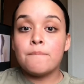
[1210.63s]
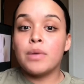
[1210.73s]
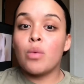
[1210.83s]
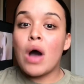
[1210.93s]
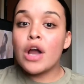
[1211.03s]

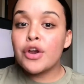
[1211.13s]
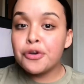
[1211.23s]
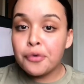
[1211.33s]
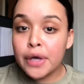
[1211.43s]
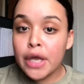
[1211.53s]
But while you're
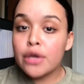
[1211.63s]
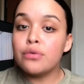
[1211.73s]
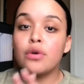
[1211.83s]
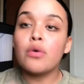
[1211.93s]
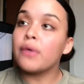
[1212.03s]
doing it, you
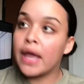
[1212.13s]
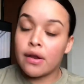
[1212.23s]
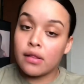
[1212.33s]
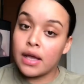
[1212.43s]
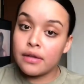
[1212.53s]
know you hate
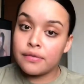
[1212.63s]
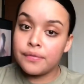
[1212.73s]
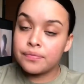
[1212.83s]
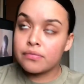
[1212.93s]
your life.